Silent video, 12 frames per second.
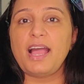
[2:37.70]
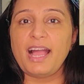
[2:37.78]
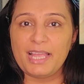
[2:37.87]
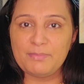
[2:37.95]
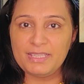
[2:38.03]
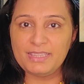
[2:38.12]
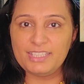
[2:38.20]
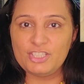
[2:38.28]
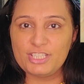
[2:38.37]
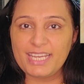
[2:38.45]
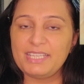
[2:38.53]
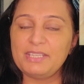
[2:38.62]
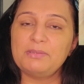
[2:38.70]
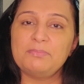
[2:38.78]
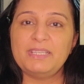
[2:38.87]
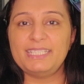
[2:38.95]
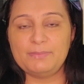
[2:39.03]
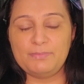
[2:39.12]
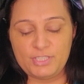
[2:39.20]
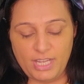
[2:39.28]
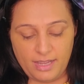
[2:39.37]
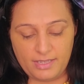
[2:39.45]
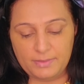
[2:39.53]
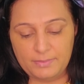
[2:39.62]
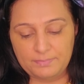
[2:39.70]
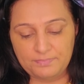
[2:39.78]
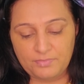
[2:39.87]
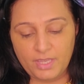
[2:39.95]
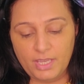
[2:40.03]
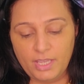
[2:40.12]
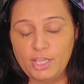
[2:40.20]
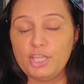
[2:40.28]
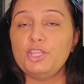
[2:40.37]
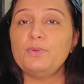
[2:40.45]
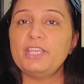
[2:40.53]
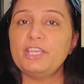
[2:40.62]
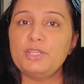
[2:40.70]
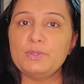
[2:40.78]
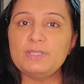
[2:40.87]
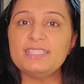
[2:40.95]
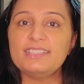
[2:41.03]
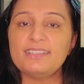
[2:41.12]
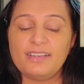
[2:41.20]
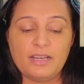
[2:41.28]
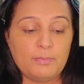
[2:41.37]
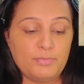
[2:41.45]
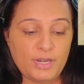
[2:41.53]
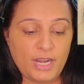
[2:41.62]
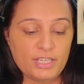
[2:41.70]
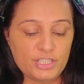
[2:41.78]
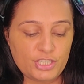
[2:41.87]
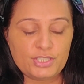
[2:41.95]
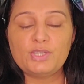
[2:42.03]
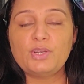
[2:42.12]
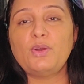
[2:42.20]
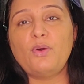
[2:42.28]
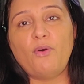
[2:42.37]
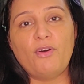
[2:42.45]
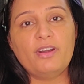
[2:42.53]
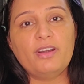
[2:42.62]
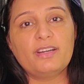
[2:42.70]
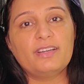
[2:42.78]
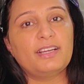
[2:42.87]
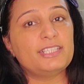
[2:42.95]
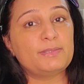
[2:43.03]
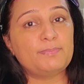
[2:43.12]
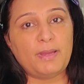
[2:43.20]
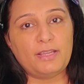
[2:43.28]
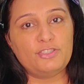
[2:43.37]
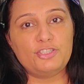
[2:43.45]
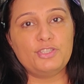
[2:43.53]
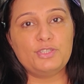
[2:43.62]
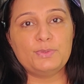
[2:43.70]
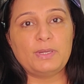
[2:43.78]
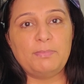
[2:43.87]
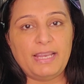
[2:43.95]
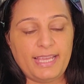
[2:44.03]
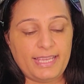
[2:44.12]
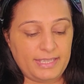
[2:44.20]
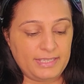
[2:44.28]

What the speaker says: I am in the shade medium dark. You can use a brush or a sponge to apply.